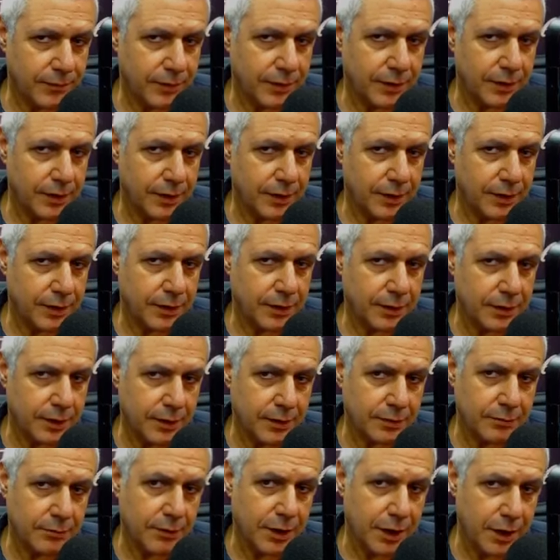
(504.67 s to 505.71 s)
Yeah.
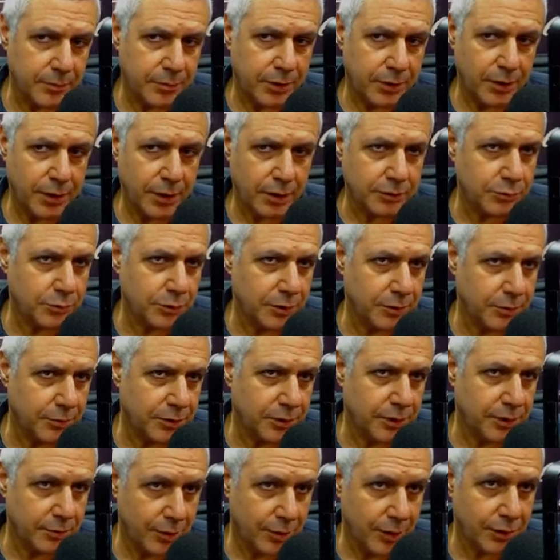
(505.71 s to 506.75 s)
And my part will
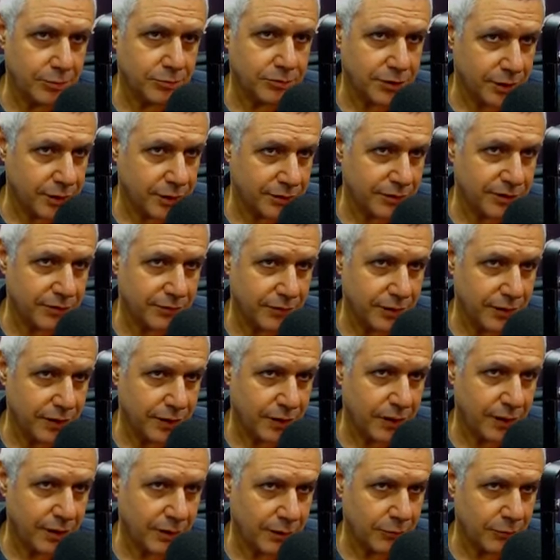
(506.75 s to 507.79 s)
be about generative
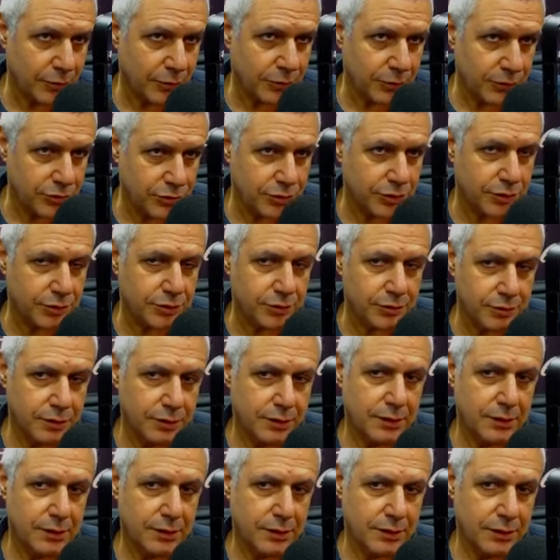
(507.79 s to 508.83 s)
AI. I'm going to share
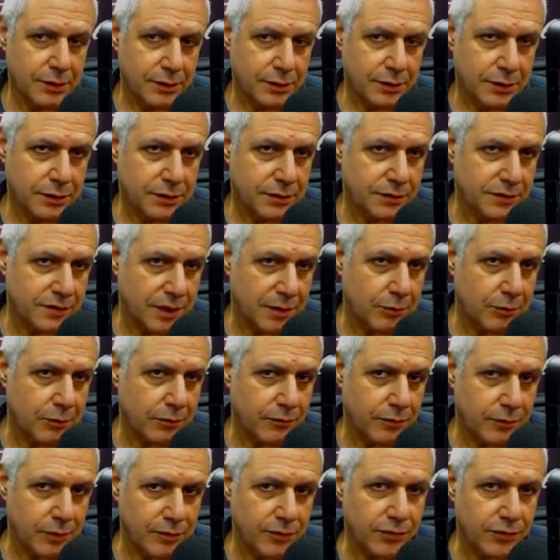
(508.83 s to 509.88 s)
some
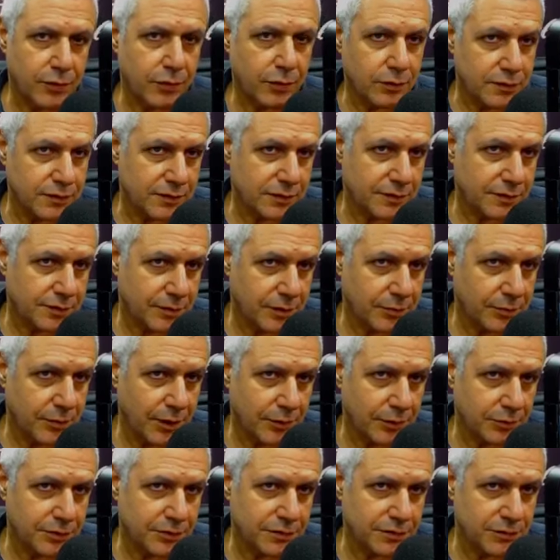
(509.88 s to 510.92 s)
of our thoughts
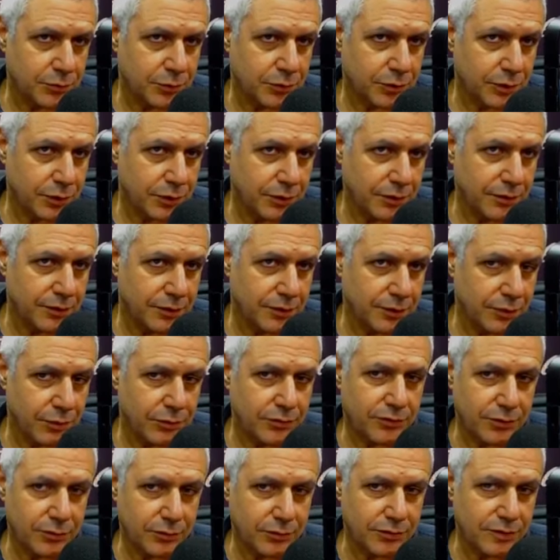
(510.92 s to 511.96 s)
about this world and
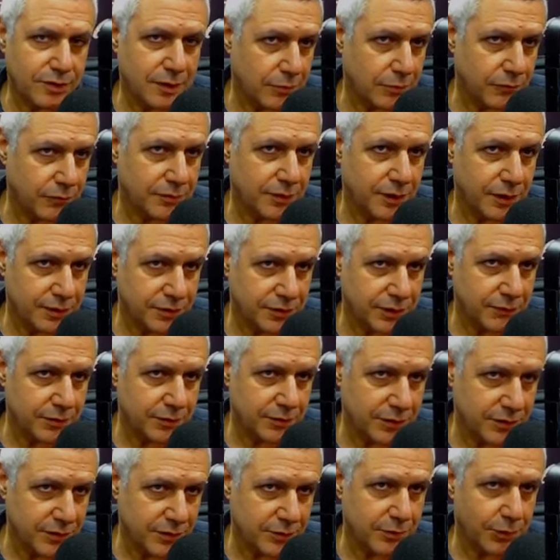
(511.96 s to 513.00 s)
also some of the
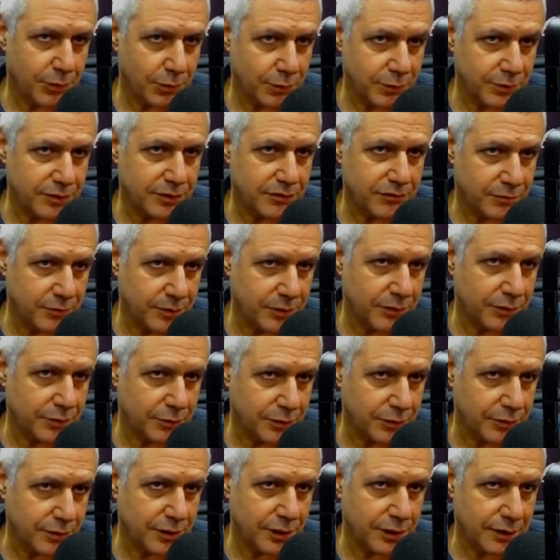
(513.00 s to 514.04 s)
activities we already have been
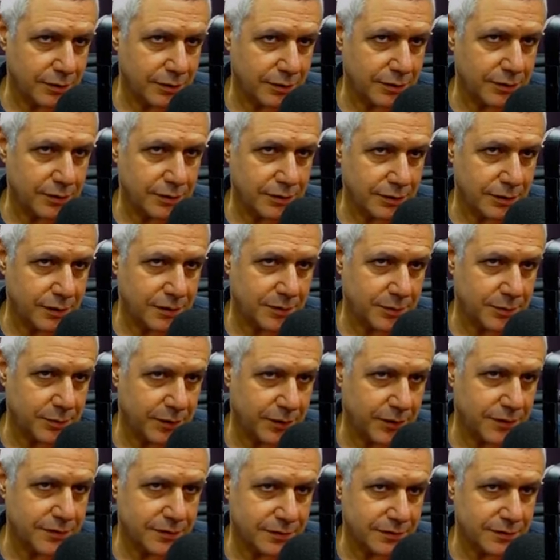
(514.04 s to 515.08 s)
doing that in that
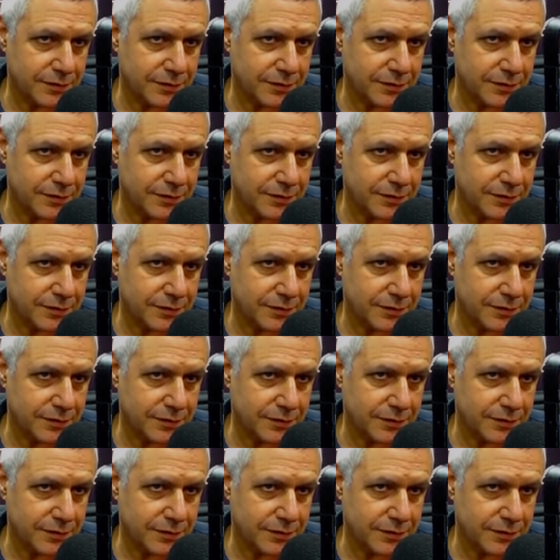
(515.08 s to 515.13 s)
space.